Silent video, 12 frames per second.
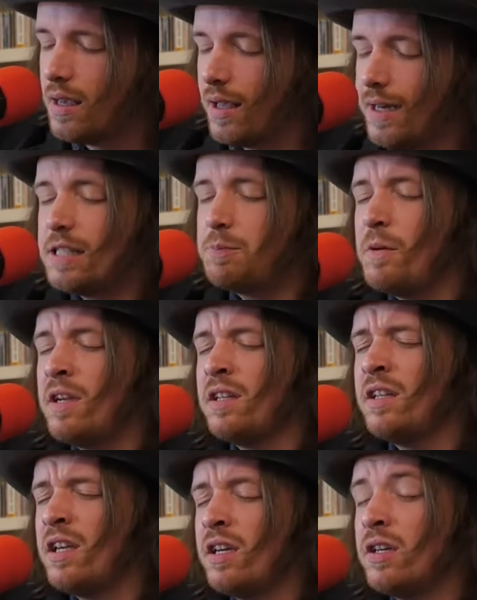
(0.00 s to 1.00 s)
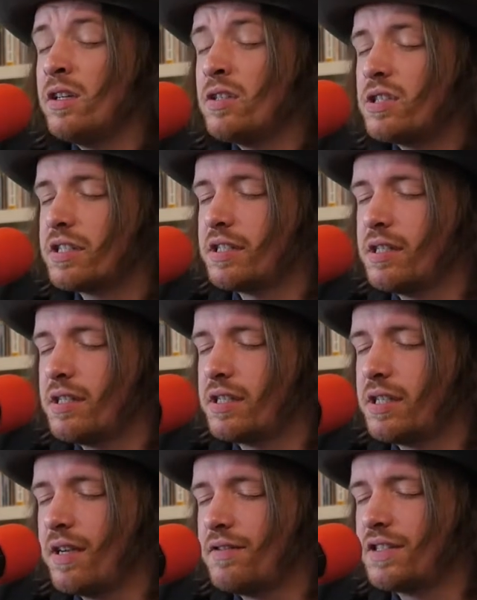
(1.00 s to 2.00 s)
and it's been years
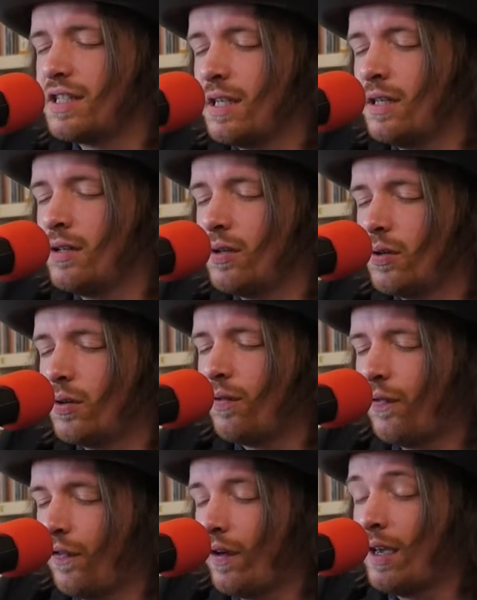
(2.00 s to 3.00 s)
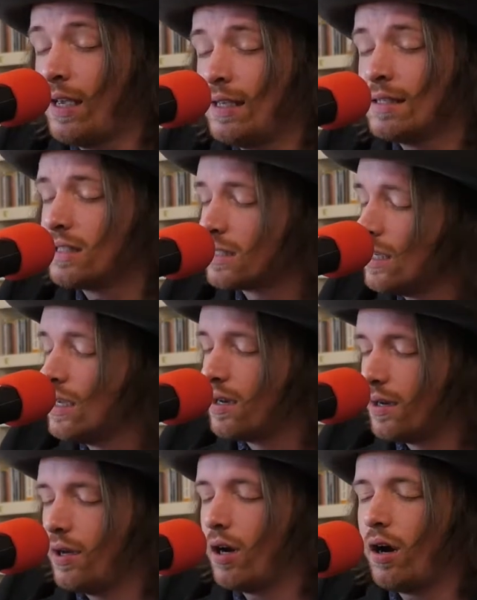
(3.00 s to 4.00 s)
since I've seen your face,
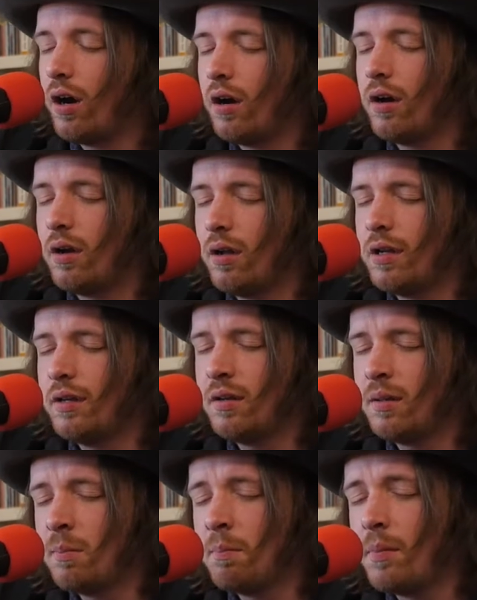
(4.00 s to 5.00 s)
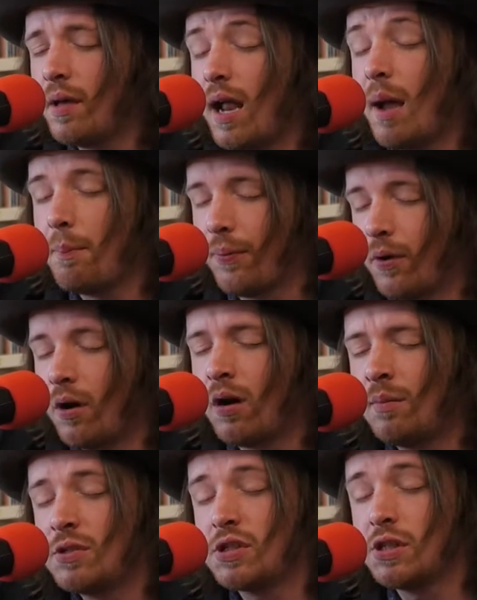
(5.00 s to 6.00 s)
darling. But I
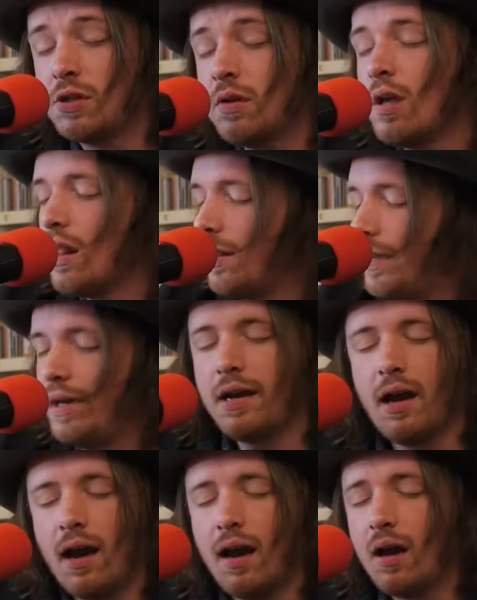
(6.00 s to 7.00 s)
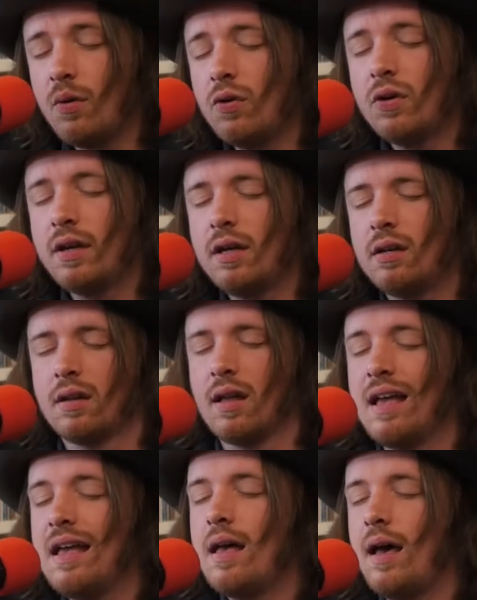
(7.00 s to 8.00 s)
promise you that I will get
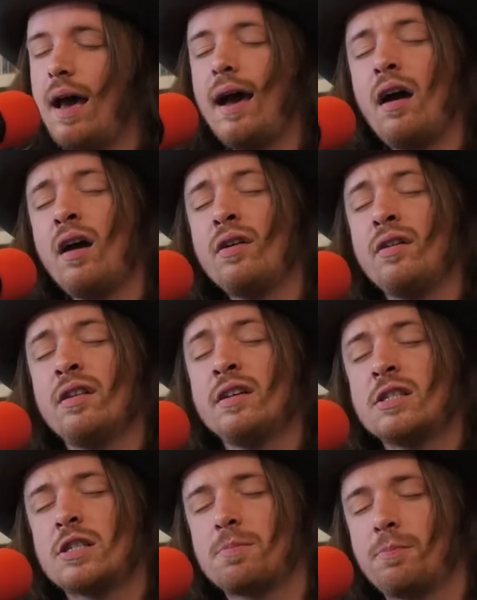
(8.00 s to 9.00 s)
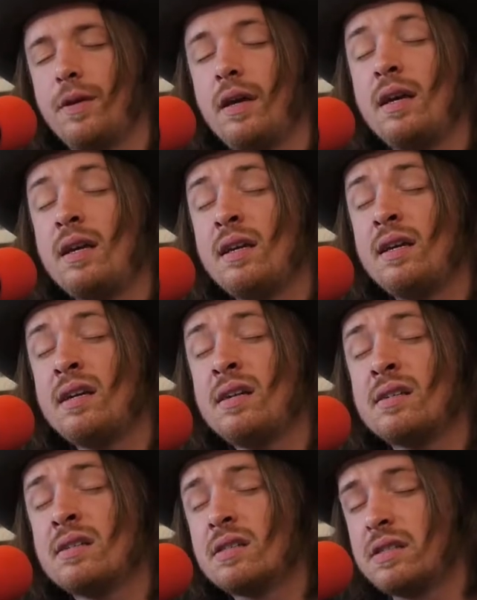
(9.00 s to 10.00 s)
out of this
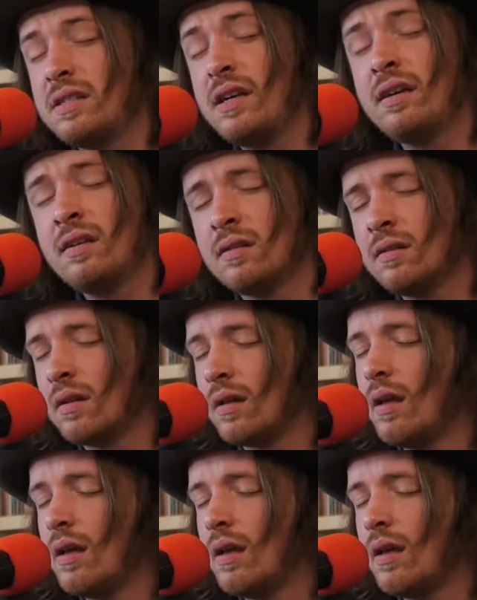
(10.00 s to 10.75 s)
place, and